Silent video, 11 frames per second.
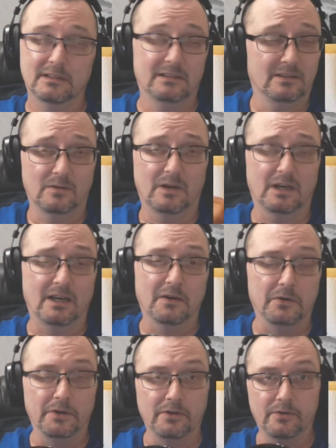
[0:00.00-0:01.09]
I don't know why I
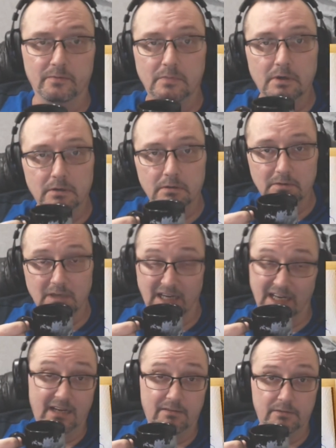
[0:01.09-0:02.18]
don't use them. I
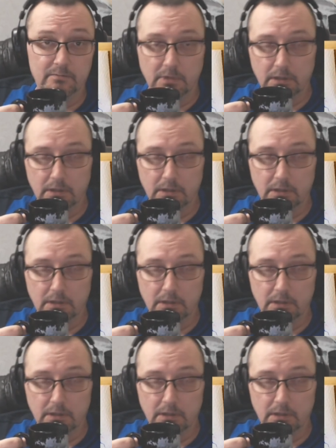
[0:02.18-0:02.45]
have them.